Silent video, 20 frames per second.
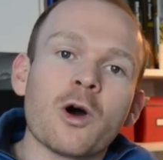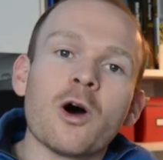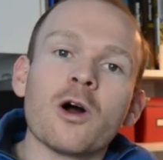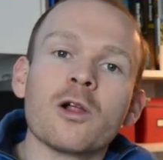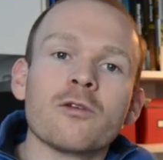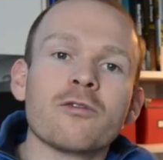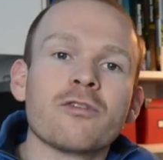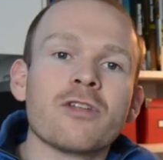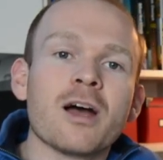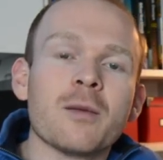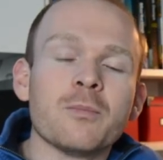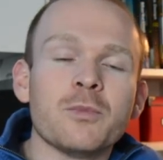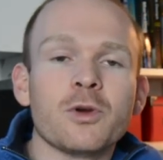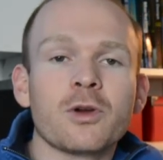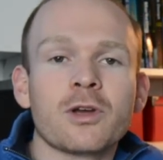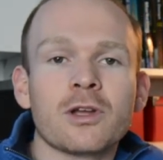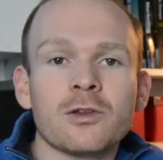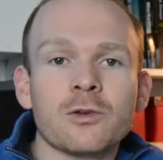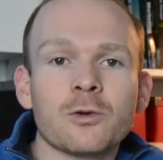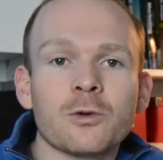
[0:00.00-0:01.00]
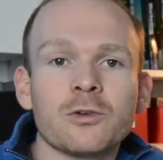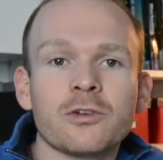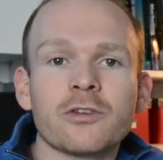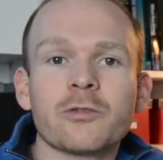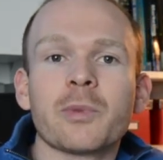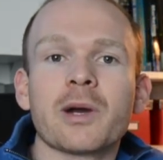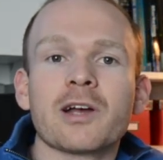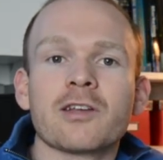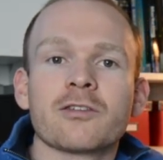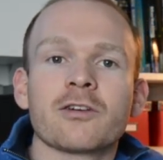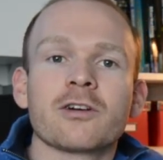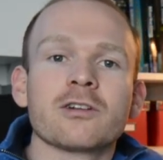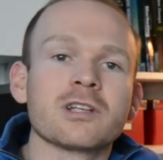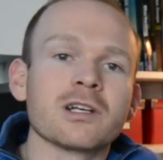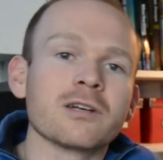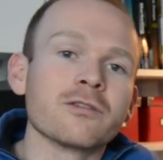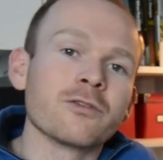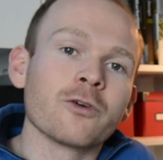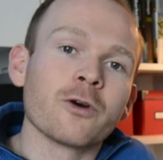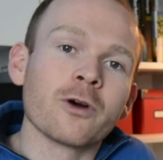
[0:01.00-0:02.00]
All of them you can do just by
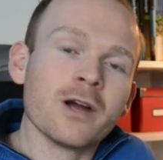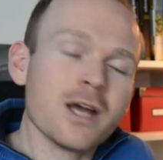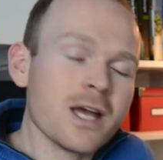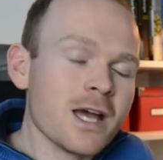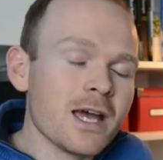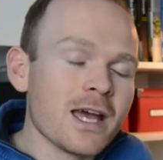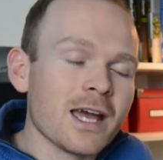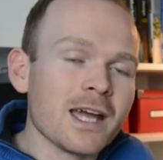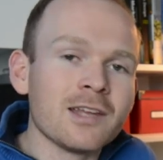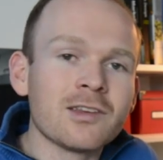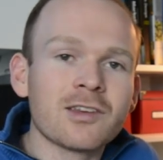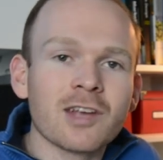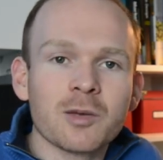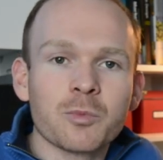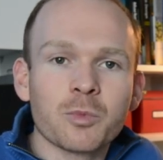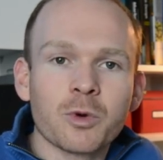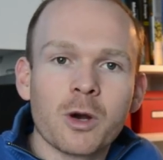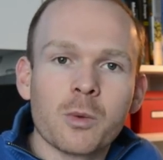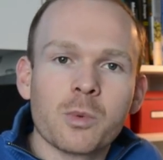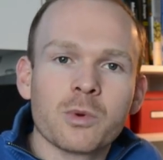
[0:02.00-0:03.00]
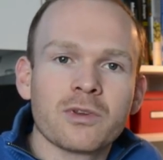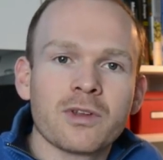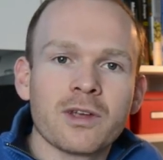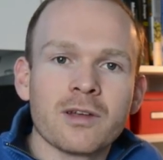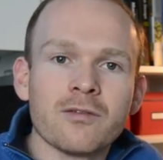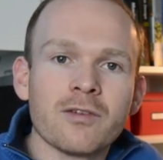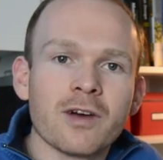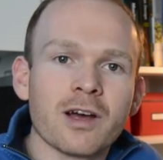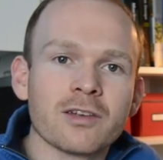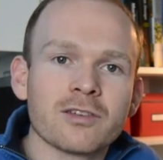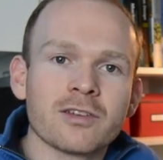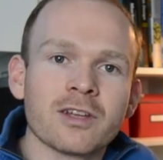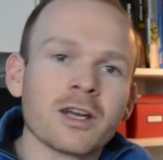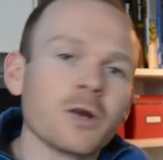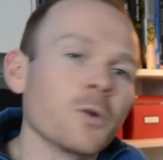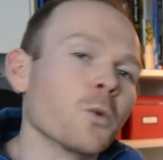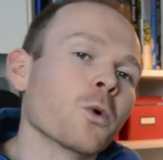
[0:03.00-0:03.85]
searching for Inside Property Investing,